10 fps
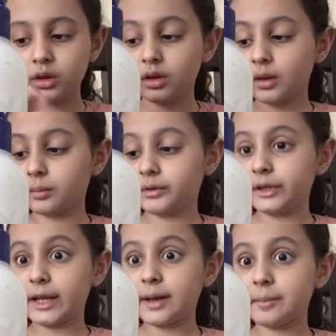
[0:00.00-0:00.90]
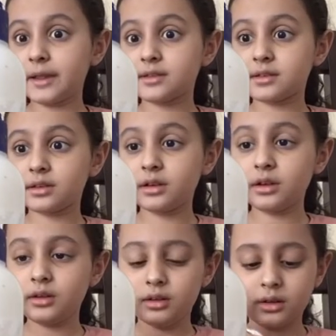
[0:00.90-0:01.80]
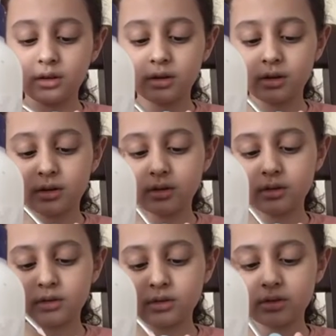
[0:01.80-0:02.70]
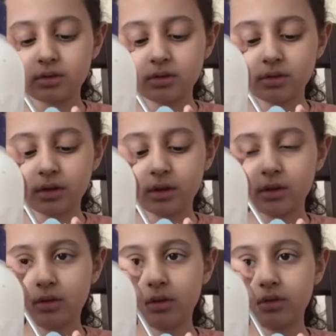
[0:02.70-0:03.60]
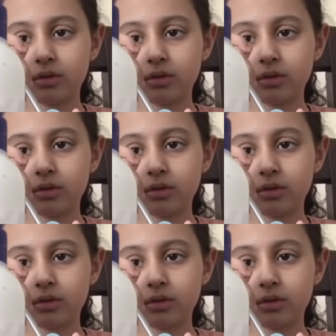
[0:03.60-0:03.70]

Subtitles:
I'm going to take a pencil and stick it off.